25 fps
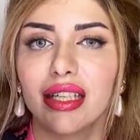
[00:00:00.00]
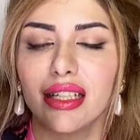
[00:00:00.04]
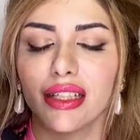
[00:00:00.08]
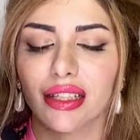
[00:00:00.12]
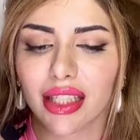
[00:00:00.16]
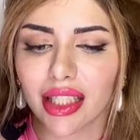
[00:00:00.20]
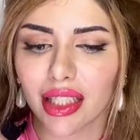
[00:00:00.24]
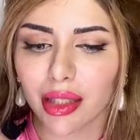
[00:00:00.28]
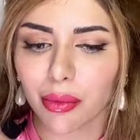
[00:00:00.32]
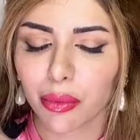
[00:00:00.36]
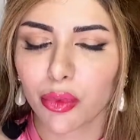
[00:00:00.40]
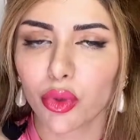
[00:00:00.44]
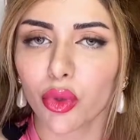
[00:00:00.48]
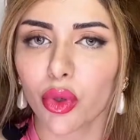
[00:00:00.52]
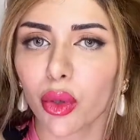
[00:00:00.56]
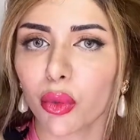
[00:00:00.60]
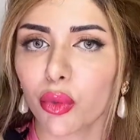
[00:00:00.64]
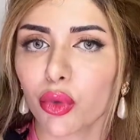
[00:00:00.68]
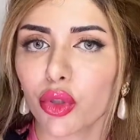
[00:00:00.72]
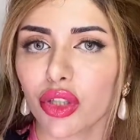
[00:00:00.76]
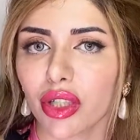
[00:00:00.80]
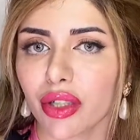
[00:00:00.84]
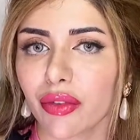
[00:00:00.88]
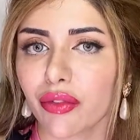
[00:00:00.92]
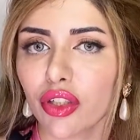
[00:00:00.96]
keep doing
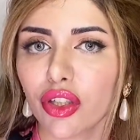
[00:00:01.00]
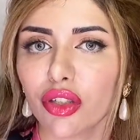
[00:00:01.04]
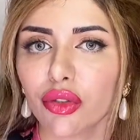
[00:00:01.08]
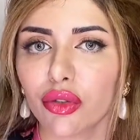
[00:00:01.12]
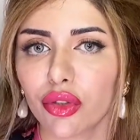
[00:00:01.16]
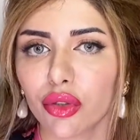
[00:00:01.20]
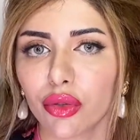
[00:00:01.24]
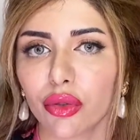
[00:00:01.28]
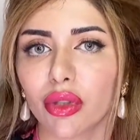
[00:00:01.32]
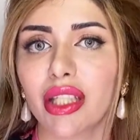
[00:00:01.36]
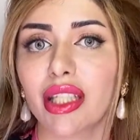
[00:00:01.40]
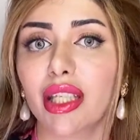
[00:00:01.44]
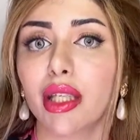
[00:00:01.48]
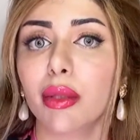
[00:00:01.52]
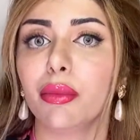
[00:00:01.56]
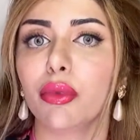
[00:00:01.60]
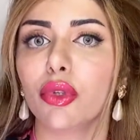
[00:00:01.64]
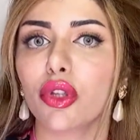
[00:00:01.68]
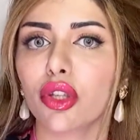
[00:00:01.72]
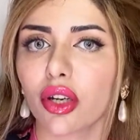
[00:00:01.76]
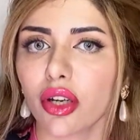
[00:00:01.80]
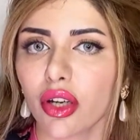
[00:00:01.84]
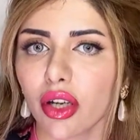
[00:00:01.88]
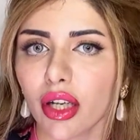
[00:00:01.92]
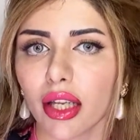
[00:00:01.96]
whatever you're doing, keep
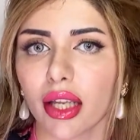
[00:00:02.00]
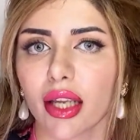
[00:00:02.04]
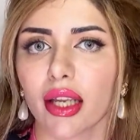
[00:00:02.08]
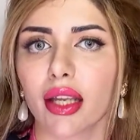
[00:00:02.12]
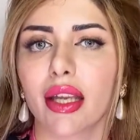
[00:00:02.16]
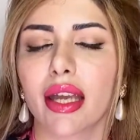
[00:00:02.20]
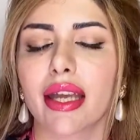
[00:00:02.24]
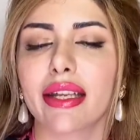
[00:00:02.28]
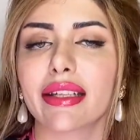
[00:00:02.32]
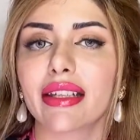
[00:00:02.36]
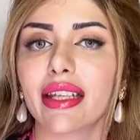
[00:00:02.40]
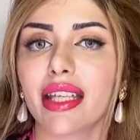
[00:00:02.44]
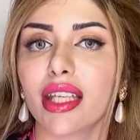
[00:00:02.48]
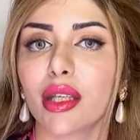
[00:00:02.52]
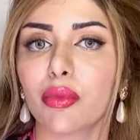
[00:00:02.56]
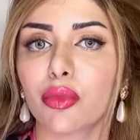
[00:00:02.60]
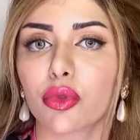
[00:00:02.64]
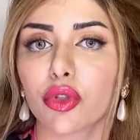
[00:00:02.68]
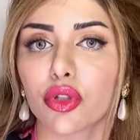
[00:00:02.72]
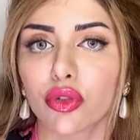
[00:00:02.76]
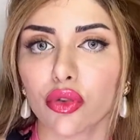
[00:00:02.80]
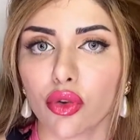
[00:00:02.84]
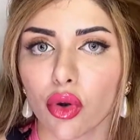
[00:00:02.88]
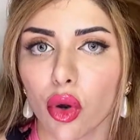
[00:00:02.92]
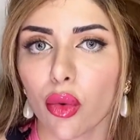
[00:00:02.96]
learning and keep
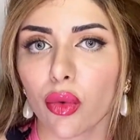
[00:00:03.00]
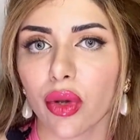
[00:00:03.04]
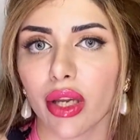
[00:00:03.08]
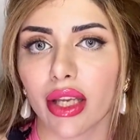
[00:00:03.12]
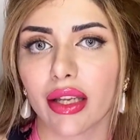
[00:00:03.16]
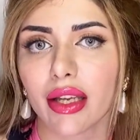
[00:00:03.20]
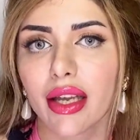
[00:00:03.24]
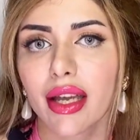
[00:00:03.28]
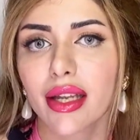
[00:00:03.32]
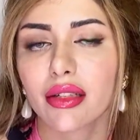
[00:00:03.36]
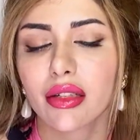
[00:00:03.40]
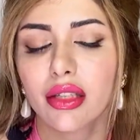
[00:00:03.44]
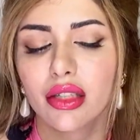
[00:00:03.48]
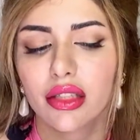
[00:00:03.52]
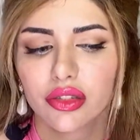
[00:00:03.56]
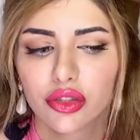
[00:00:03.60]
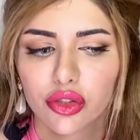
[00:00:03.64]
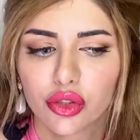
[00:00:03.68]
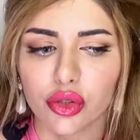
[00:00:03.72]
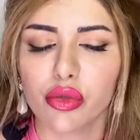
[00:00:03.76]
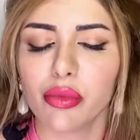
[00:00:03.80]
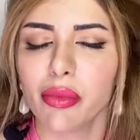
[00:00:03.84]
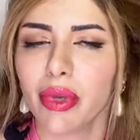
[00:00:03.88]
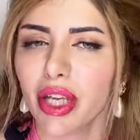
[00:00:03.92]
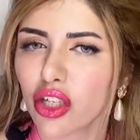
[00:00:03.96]
growing, and
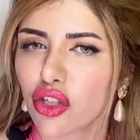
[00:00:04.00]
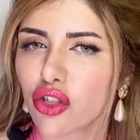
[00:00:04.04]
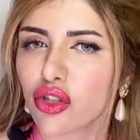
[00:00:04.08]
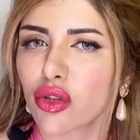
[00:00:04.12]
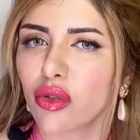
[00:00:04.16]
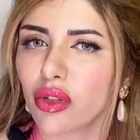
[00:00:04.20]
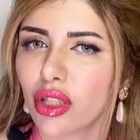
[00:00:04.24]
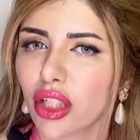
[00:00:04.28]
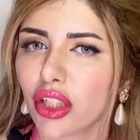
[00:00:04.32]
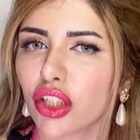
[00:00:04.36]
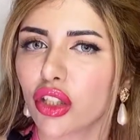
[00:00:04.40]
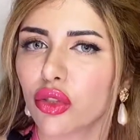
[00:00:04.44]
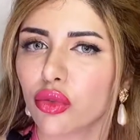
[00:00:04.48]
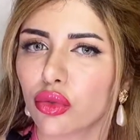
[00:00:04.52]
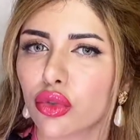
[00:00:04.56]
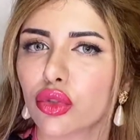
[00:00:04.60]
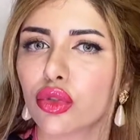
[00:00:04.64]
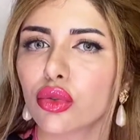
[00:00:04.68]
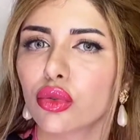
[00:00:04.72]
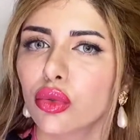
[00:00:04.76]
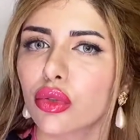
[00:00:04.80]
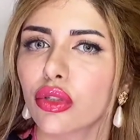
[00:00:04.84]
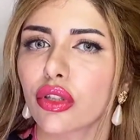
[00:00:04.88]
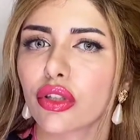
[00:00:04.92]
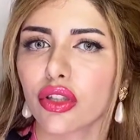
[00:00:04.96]
do make sure that you
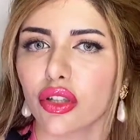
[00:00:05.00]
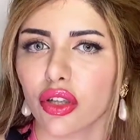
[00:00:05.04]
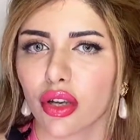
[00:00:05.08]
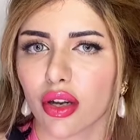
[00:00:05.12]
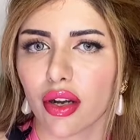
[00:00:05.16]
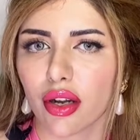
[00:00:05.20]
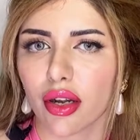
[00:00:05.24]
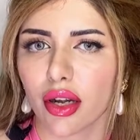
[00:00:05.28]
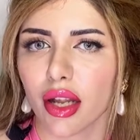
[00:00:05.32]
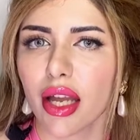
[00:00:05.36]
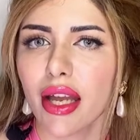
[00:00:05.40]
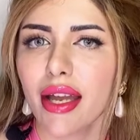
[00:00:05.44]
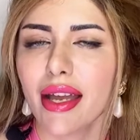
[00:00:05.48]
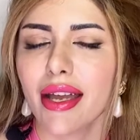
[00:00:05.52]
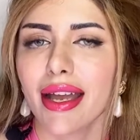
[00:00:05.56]
do learn.